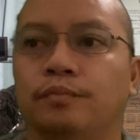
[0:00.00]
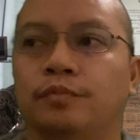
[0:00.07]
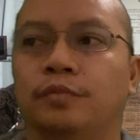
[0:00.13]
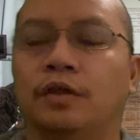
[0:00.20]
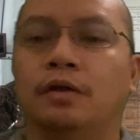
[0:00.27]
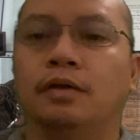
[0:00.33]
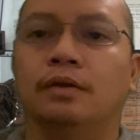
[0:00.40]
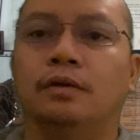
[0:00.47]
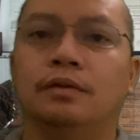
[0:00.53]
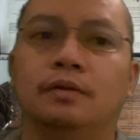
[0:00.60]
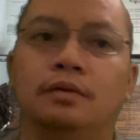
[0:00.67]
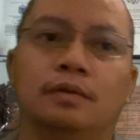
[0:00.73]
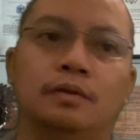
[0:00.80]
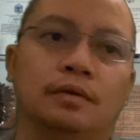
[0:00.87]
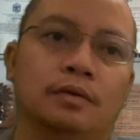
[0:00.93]
that
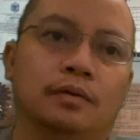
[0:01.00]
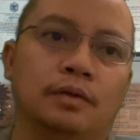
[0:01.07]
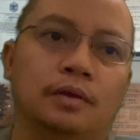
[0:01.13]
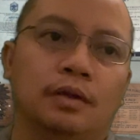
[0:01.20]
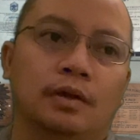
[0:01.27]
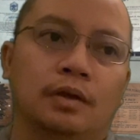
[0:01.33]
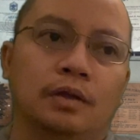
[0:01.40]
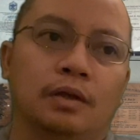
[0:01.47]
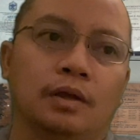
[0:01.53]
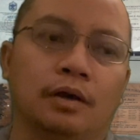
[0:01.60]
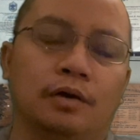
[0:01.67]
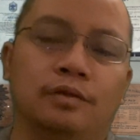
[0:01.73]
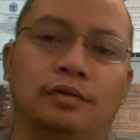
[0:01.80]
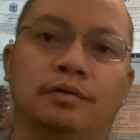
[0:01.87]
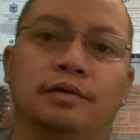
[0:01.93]

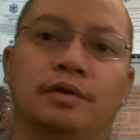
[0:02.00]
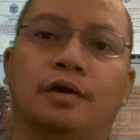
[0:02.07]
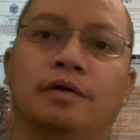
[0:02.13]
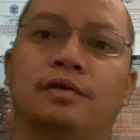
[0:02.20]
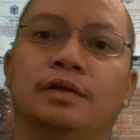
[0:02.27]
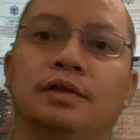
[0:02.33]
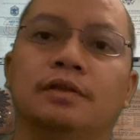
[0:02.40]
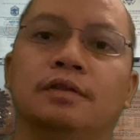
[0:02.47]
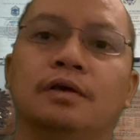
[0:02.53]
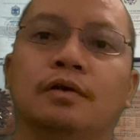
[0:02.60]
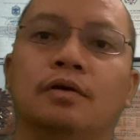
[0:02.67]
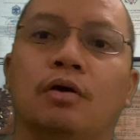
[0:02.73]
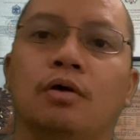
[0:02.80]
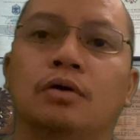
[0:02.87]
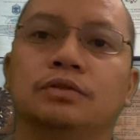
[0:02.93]
how they'll calculate that
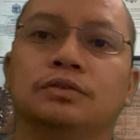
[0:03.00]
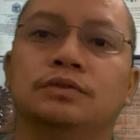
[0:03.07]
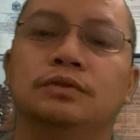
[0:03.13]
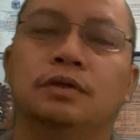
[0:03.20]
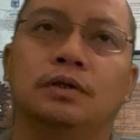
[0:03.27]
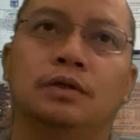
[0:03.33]
cost.